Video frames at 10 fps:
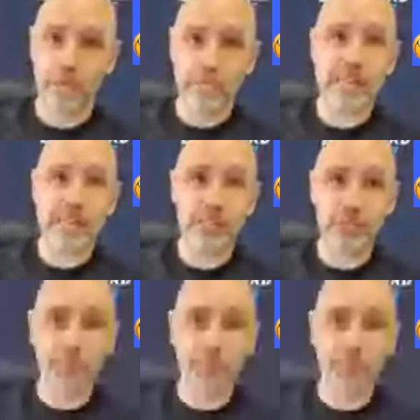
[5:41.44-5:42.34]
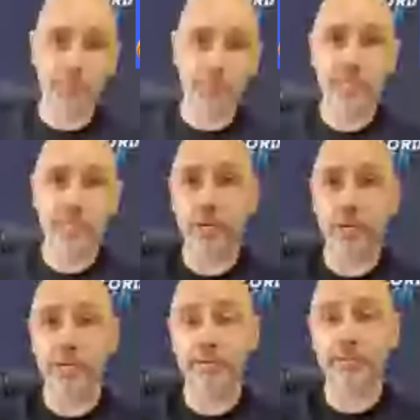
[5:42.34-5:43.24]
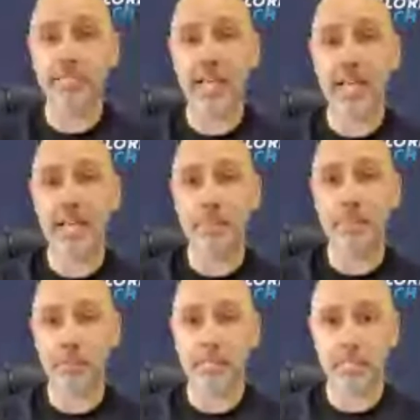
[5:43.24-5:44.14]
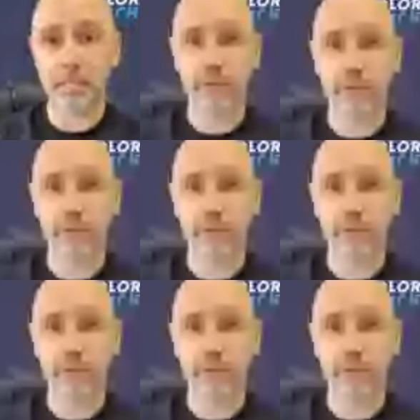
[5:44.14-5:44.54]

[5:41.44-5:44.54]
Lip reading: eat a little bit of it. They don't eat enough to die, but they'll get sick of it.